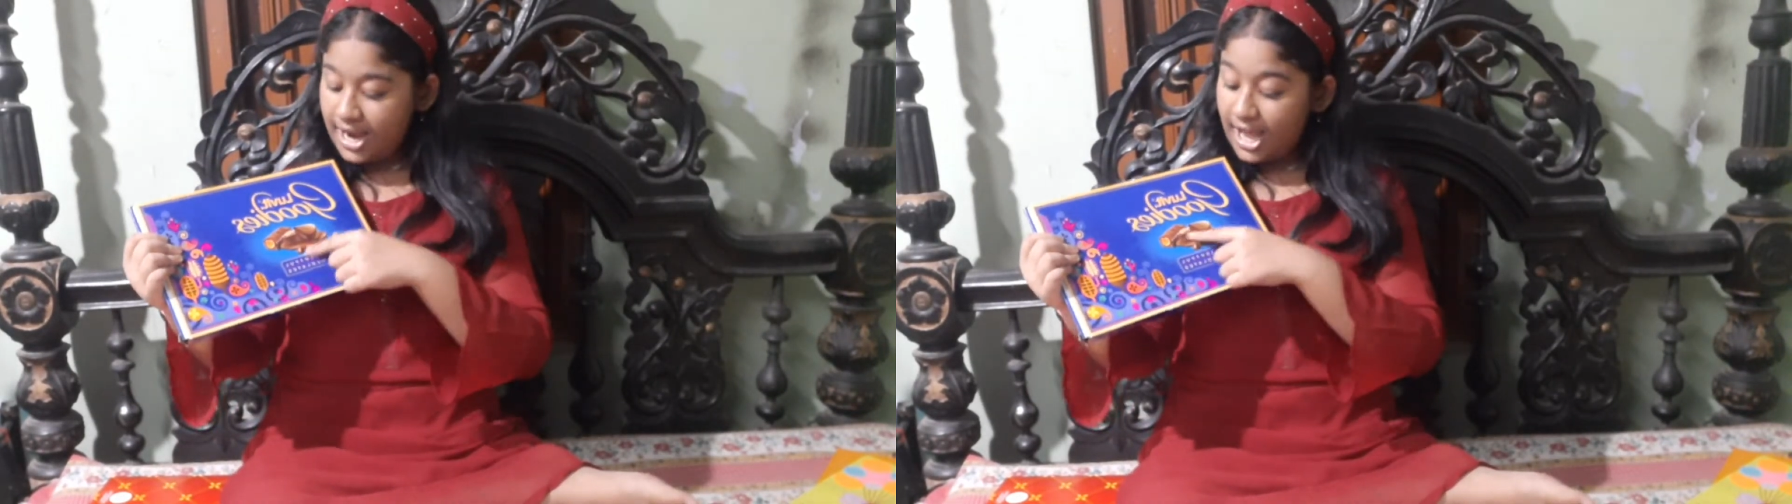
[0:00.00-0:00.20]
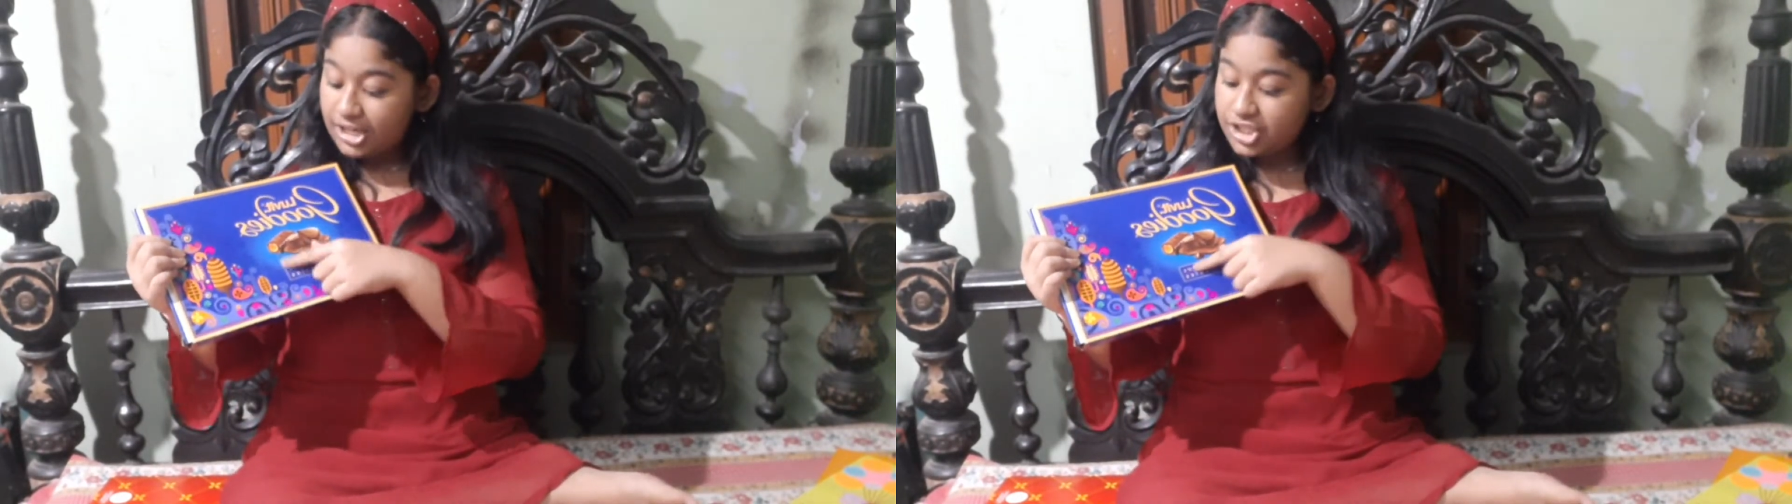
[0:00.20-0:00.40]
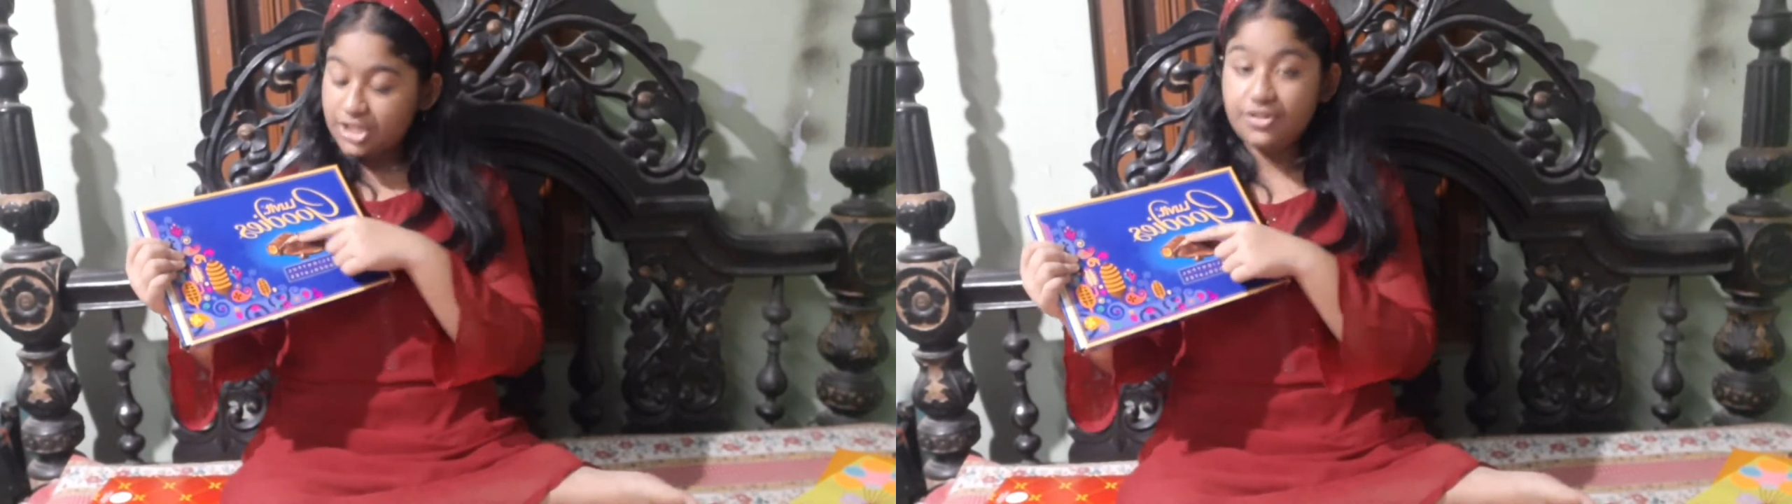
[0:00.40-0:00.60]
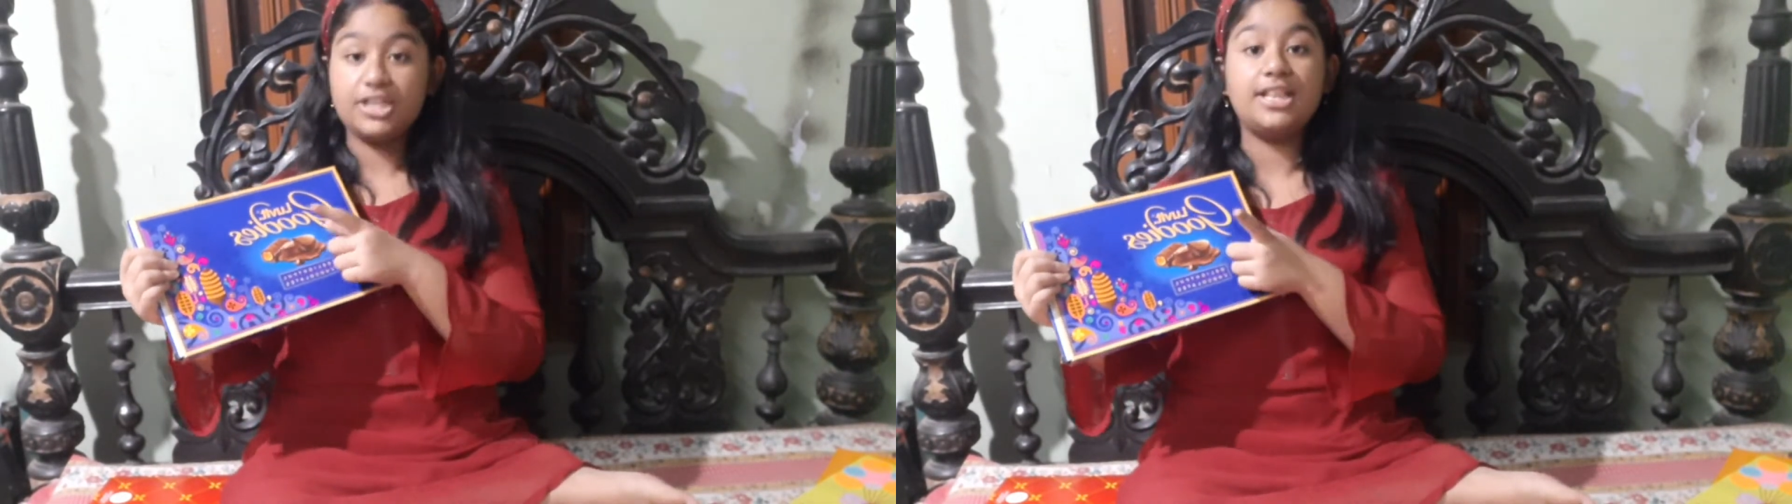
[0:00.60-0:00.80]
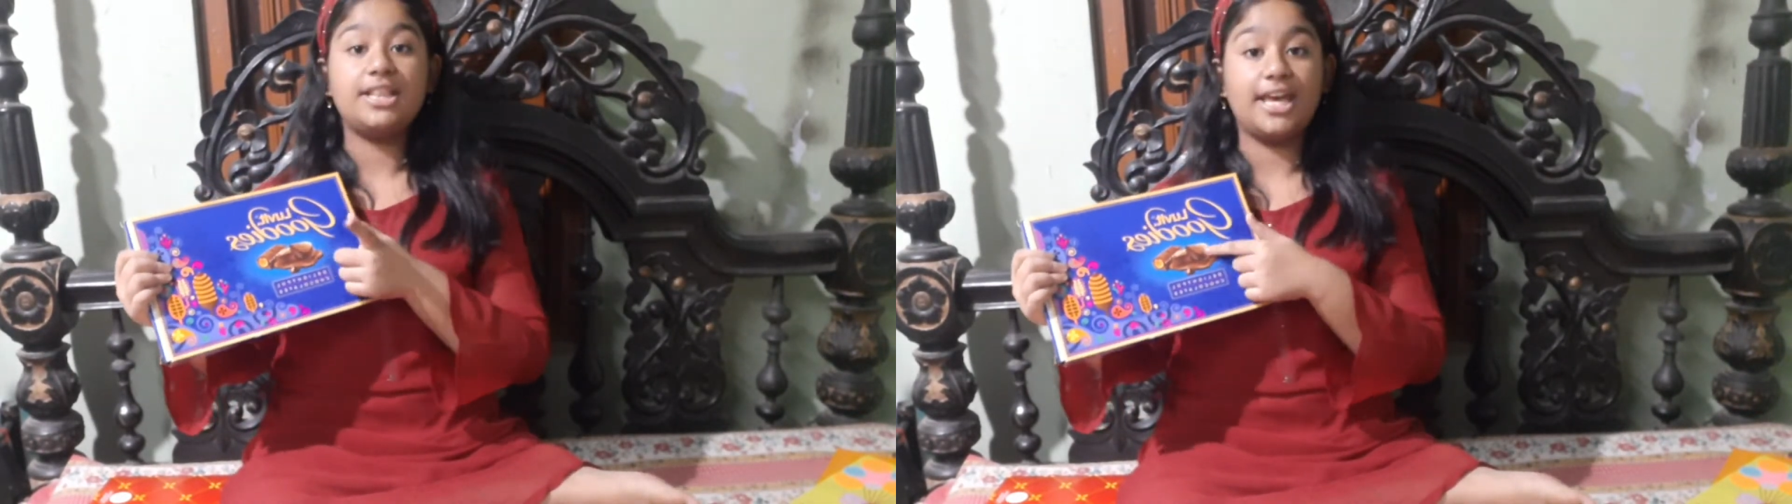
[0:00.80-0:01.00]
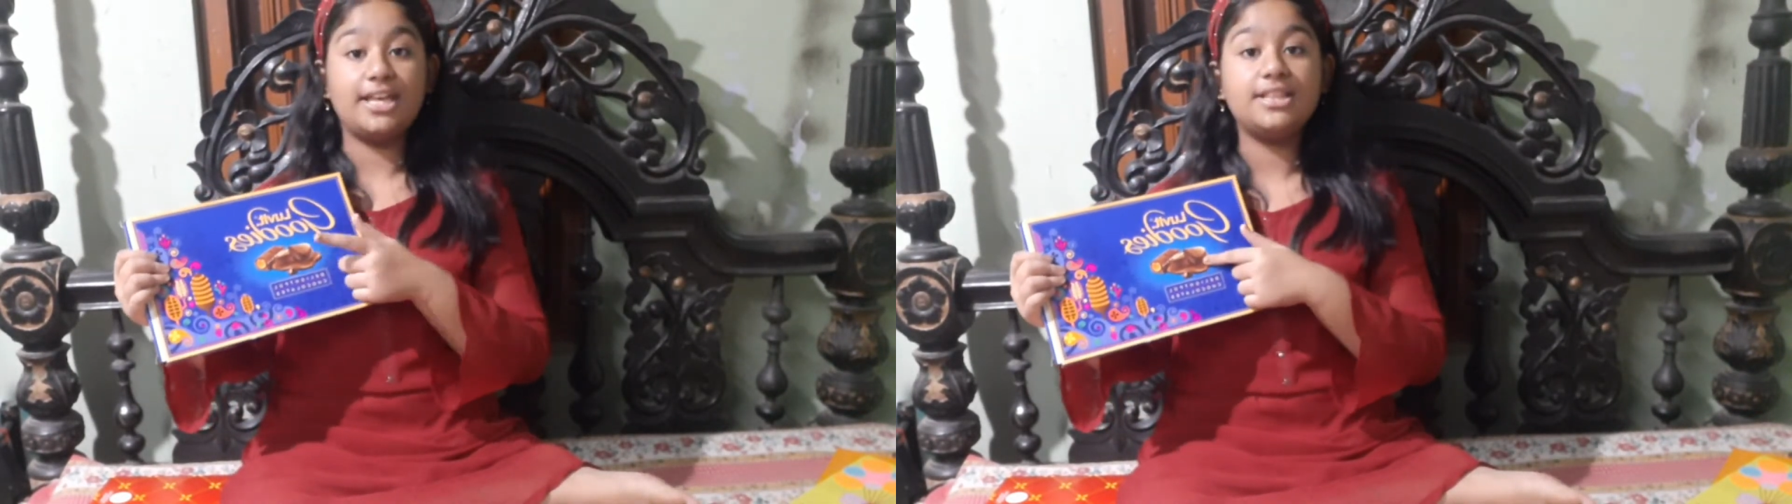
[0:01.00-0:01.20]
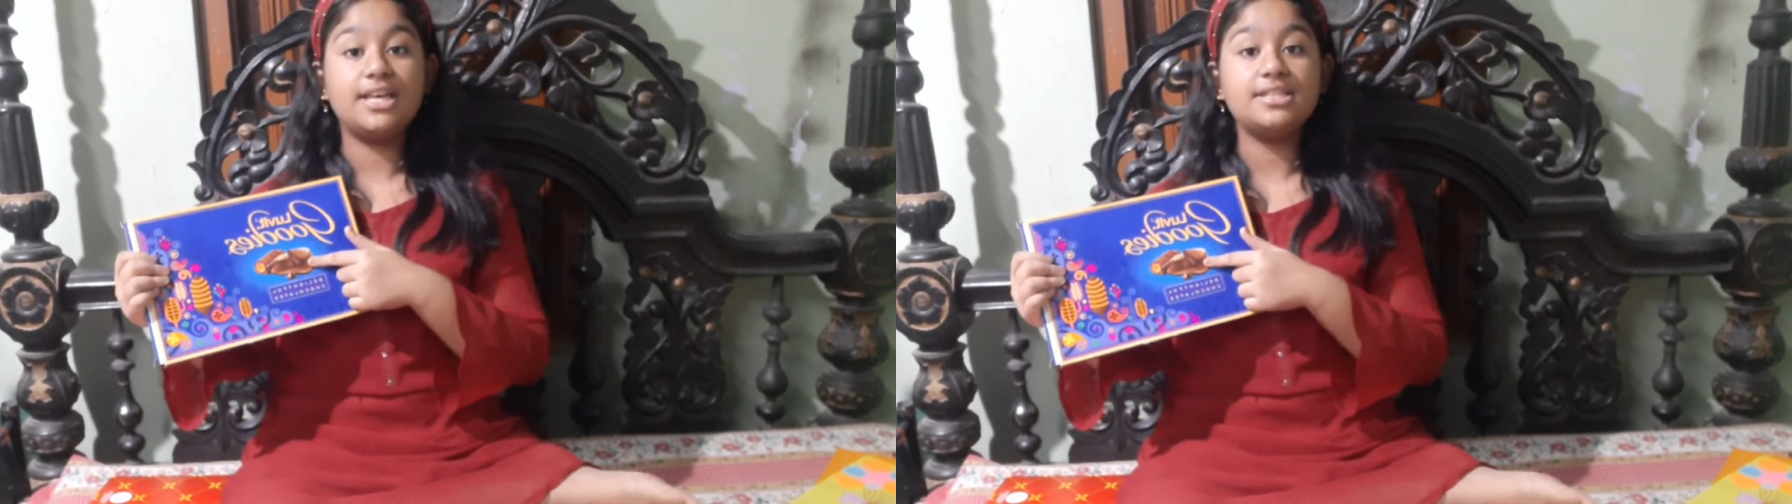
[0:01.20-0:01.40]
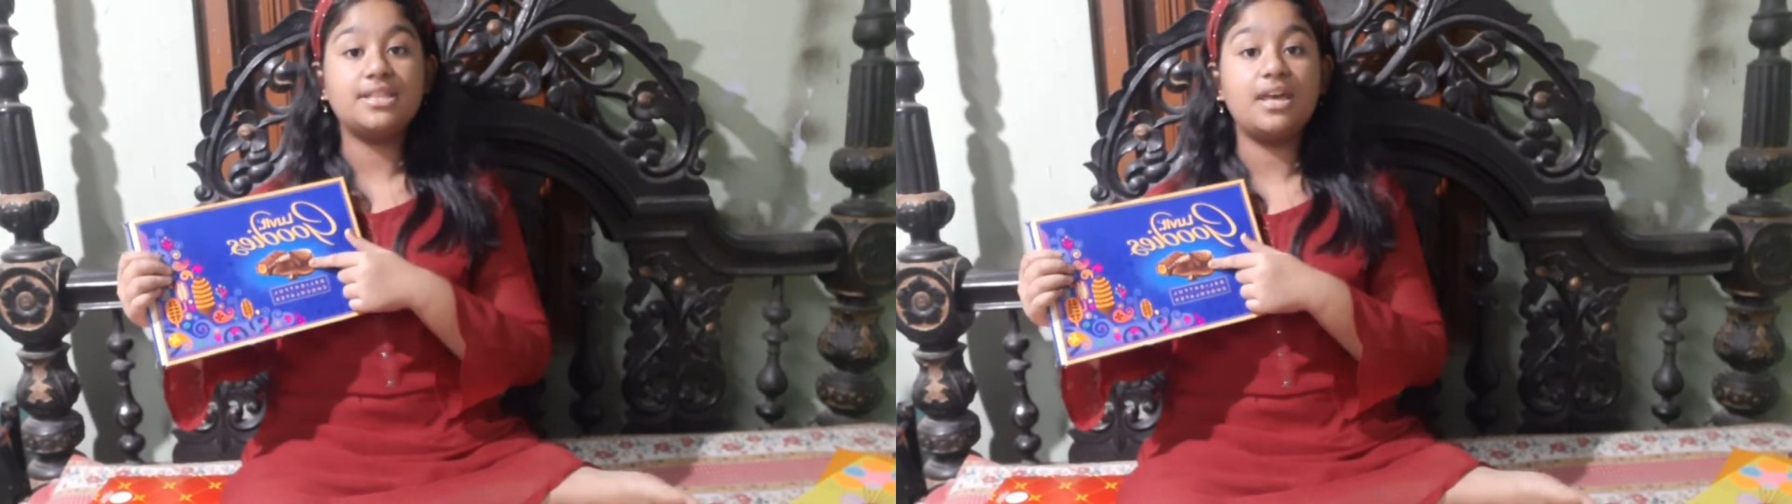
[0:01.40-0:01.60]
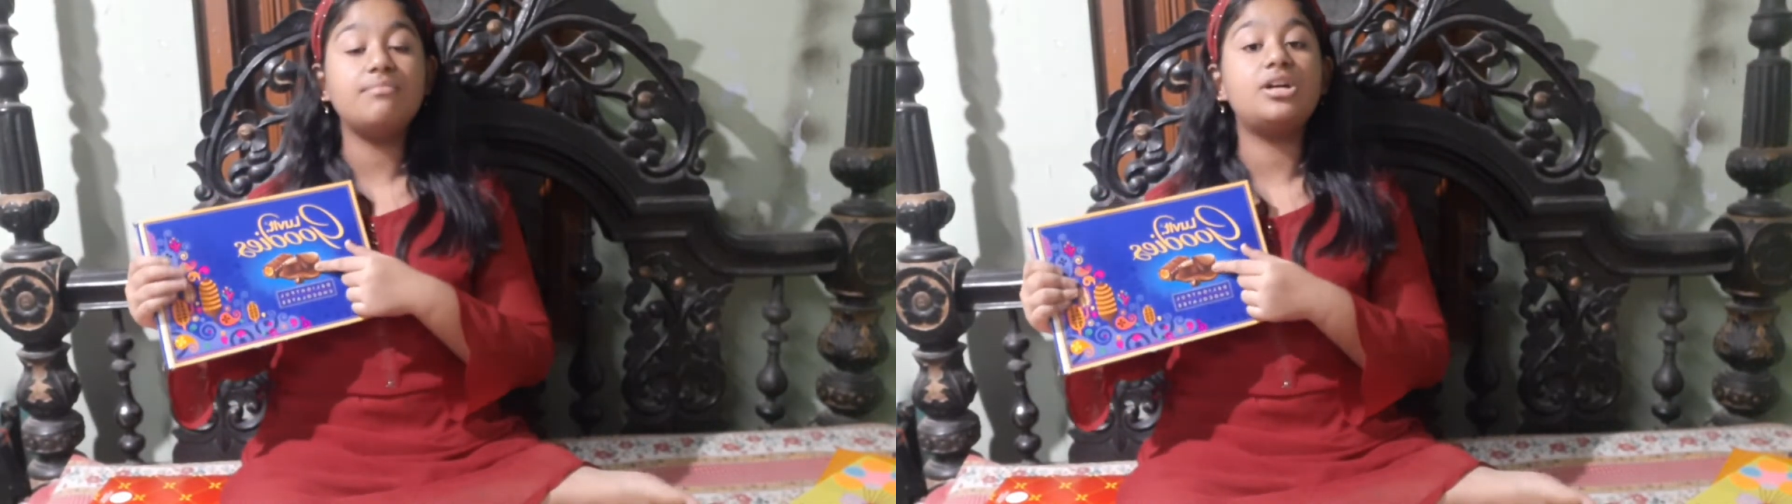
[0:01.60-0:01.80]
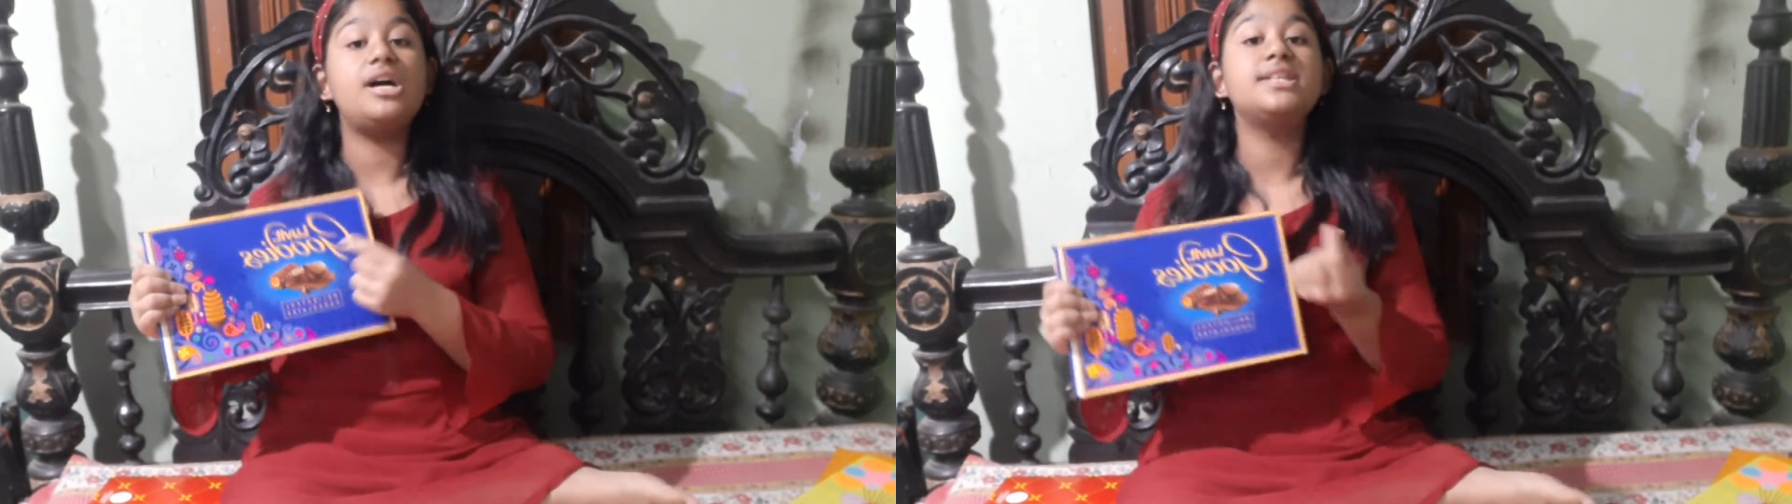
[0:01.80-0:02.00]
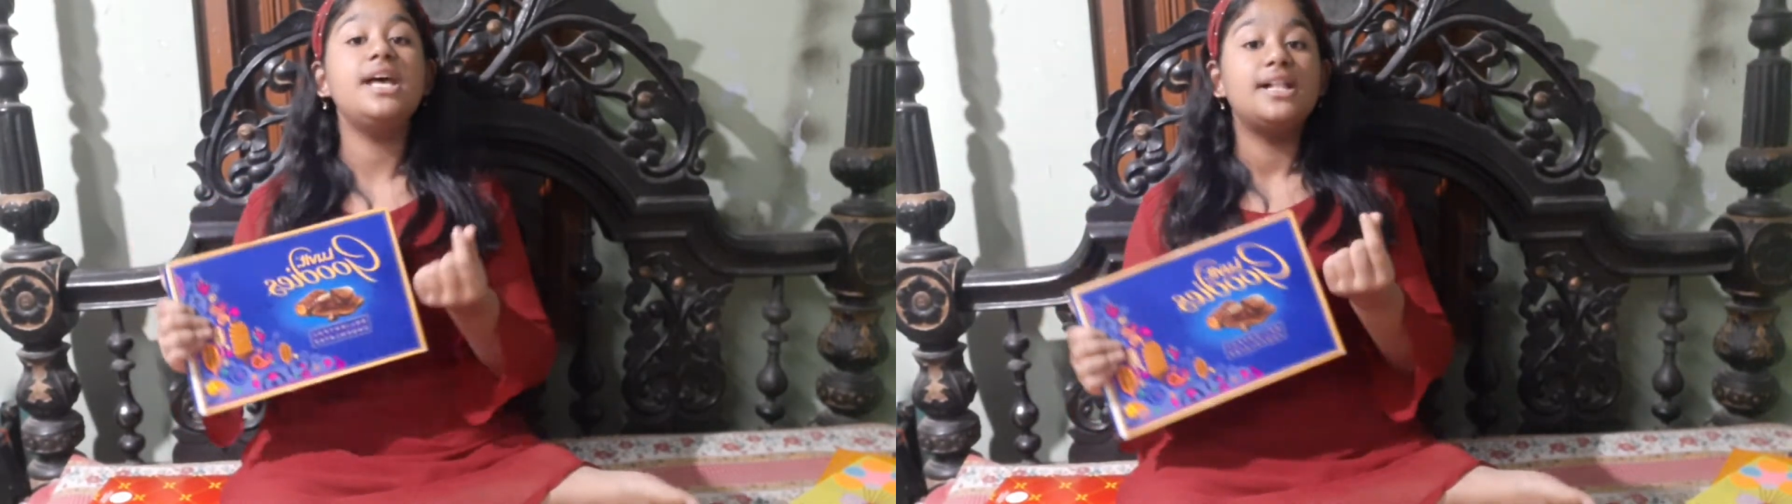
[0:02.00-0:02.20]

actually really like this thing because